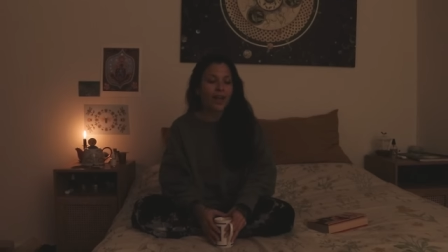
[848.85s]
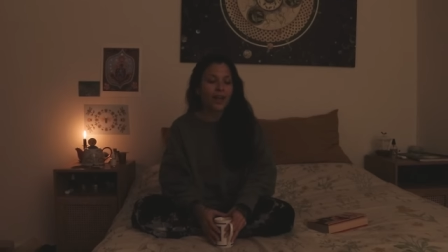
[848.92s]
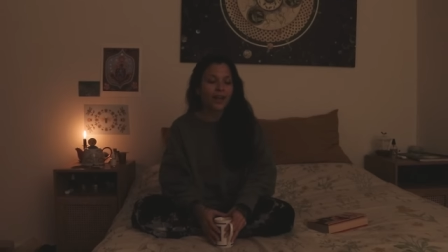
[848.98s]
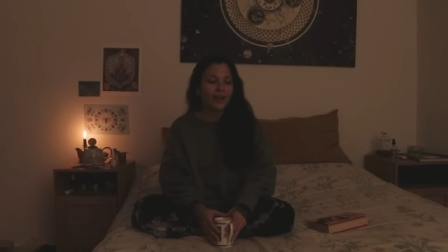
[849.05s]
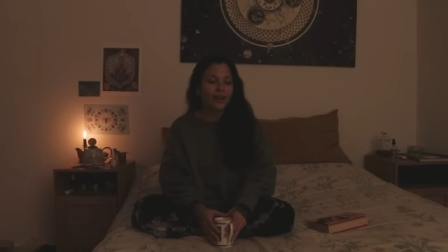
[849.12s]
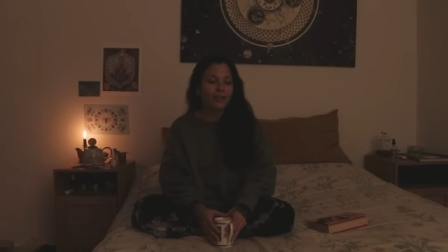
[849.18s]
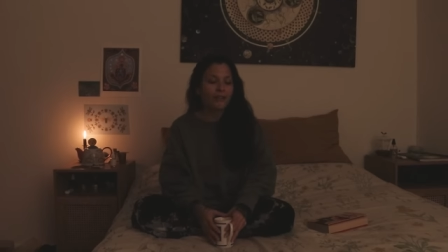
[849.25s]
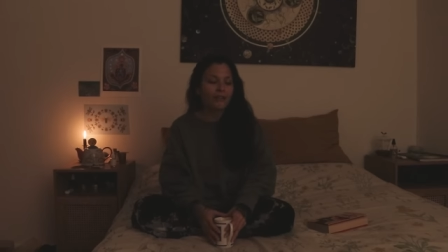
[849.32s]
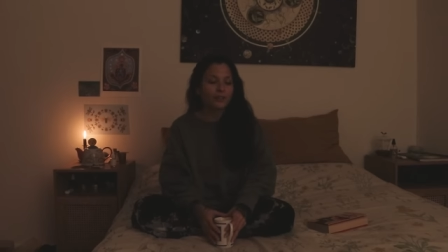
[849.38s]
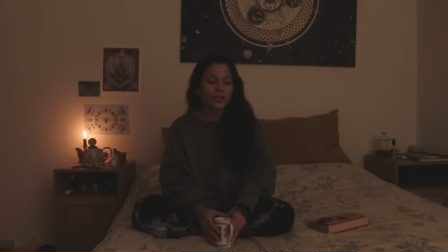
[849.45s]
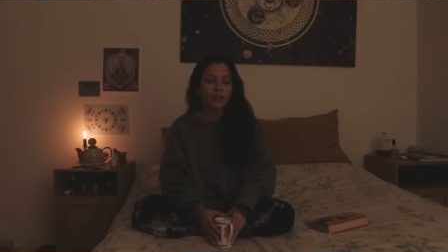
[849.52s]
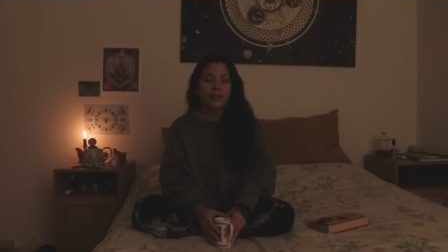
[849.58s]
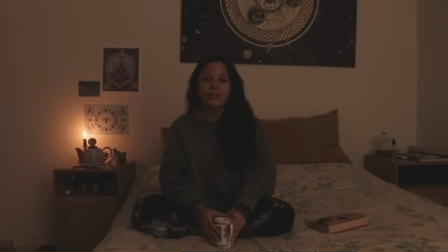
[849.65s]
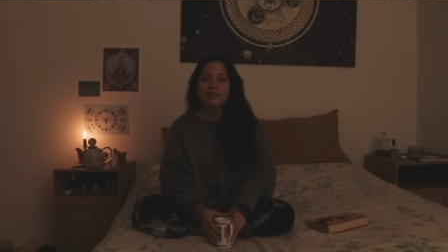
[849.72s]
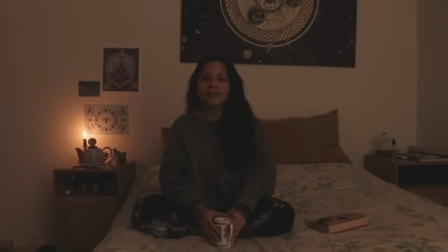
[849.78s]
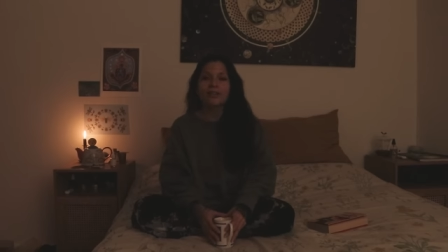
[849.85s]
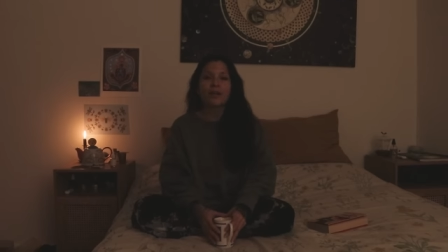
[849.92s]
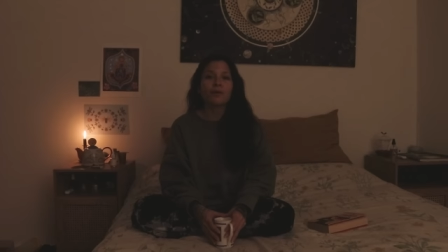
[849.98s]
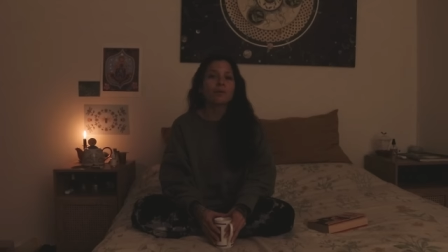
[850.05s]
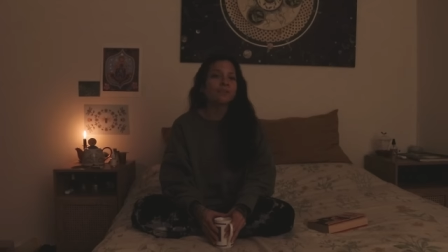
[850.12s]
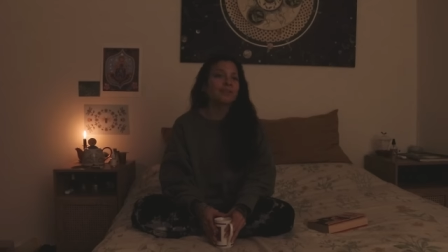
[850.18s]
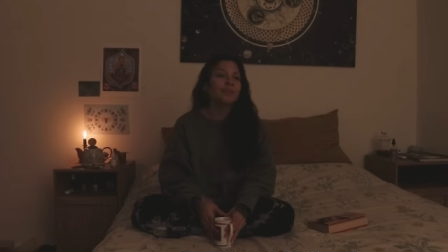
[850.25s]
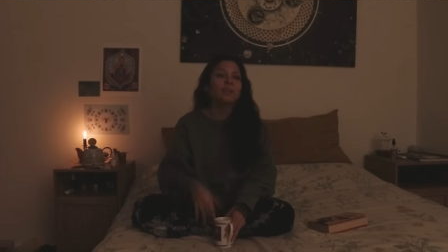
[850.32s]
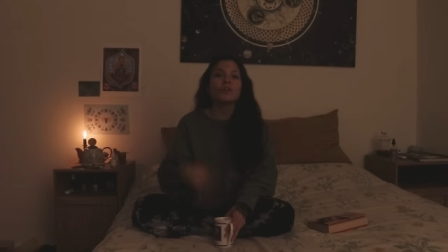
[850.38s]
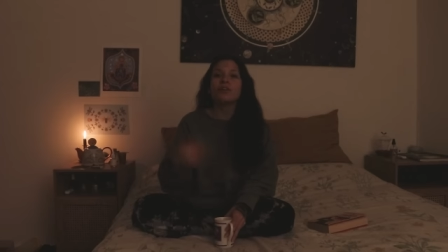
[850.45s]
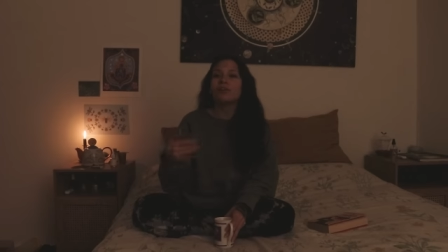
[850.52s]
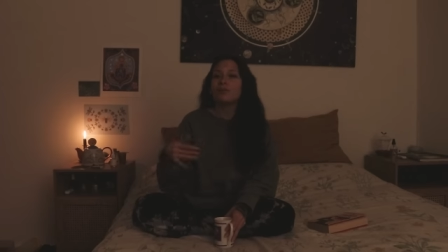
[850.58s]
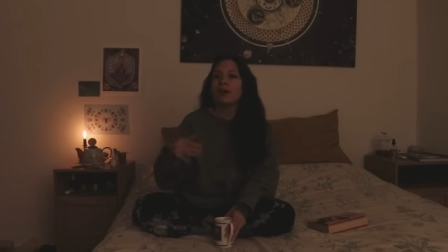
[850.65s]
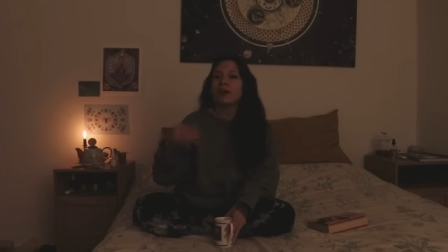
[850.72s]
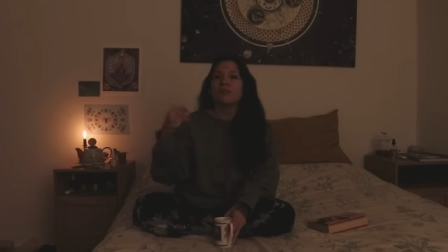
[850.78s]
Uh, for years I was like all
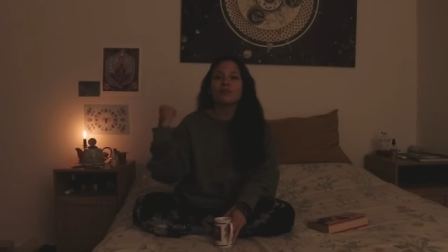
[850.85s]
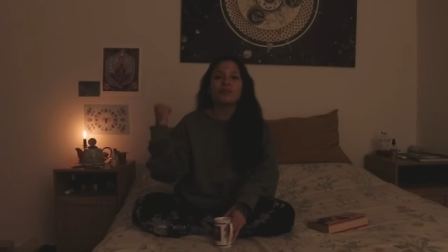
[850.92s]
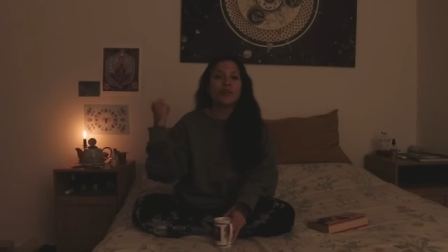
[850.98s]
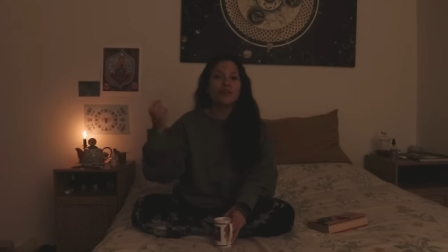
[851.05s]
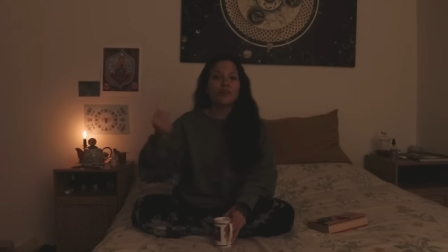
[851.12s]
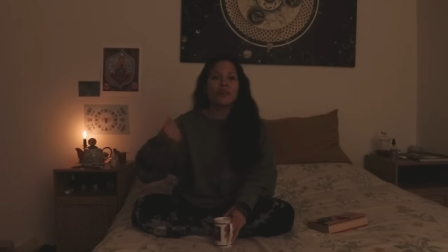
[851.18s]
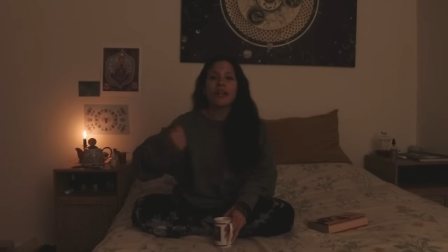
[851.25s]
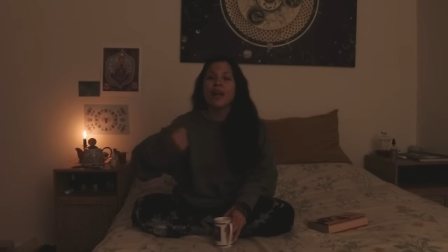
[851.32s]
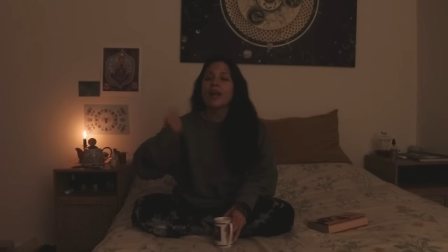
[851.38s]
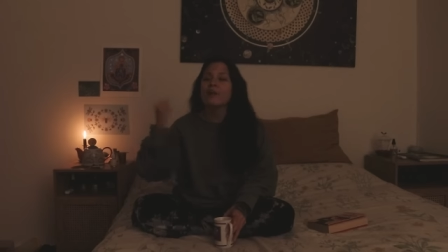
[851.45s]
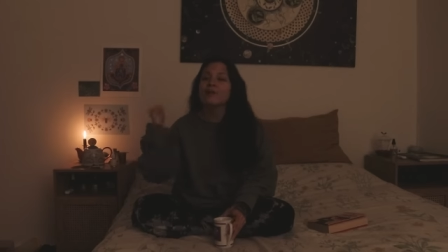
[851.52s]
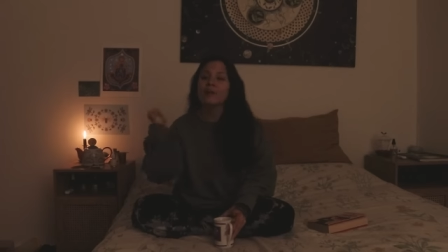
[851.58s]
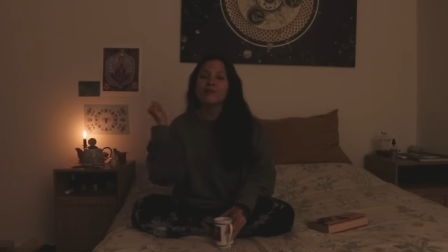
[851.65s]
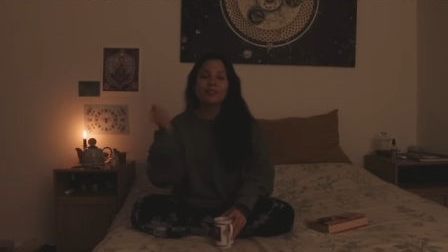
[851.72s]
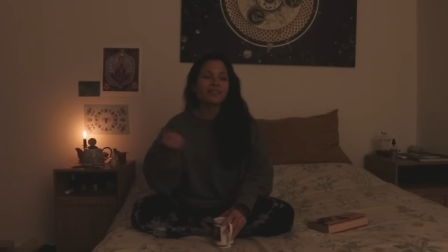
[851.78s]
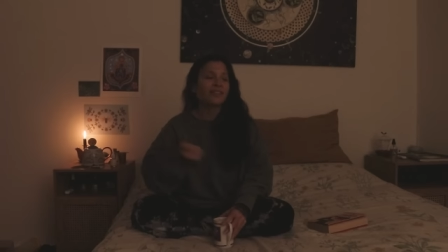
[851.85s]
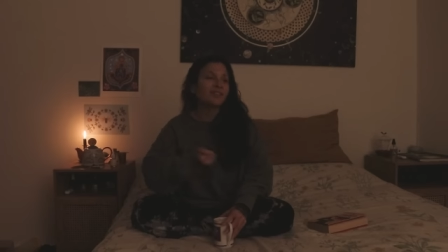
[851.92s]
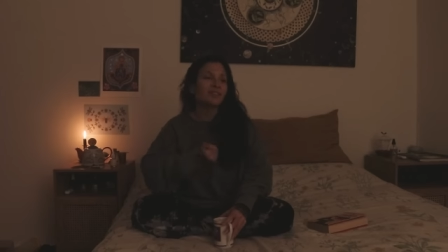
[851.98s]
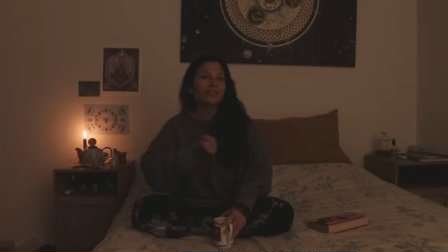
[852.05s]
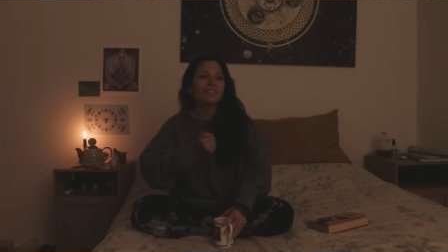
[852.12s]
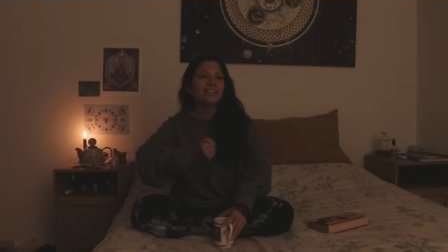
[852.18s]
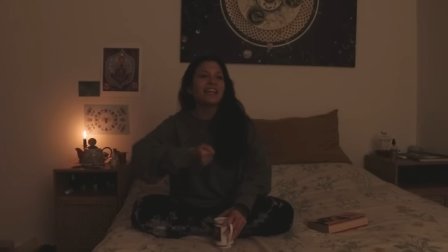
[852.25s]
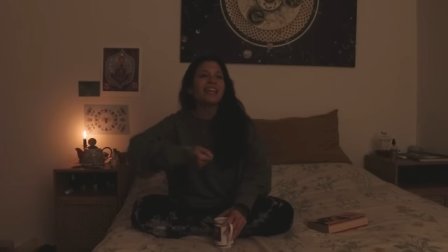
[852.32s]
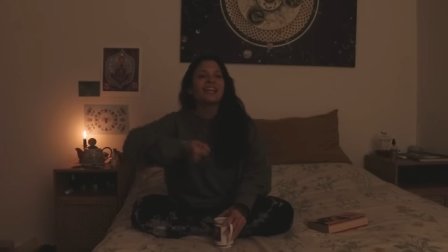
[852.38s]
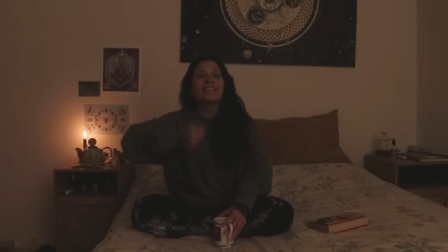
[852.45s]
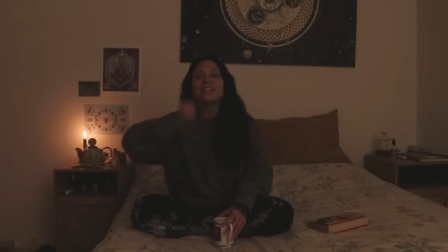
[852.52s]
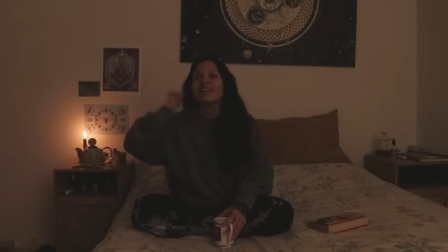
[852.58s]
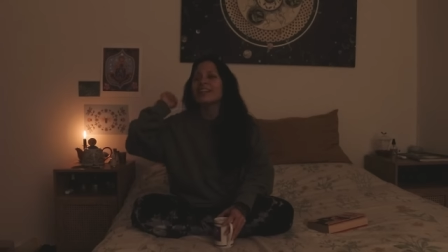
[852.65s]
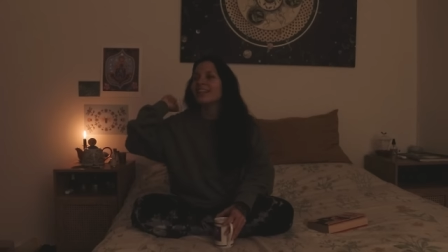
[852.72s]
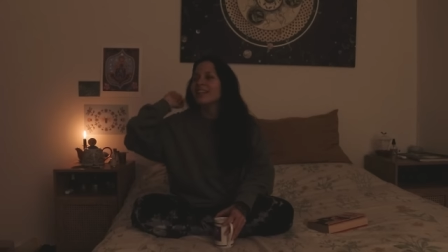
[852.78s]
about five A M every single day
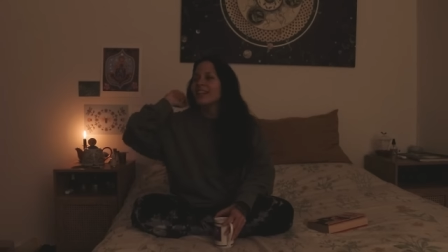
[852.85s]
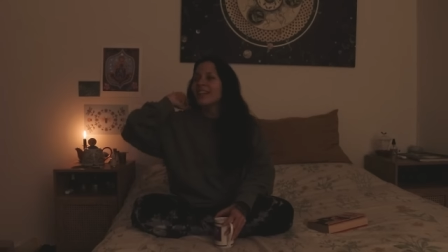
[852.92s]
and